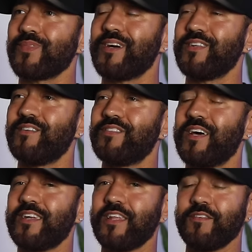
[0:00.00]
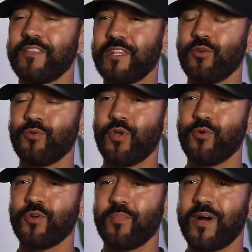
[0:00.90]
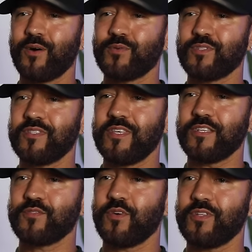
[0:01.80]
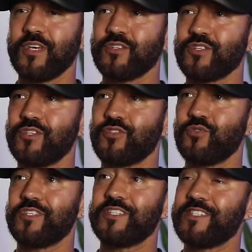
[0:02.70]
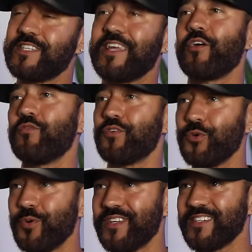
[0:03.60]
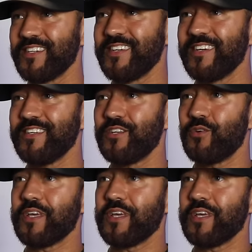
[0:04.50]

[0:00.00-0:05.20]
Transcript: I love that. And I love the little note about the exfoliation to, to, to not overdo it. You know,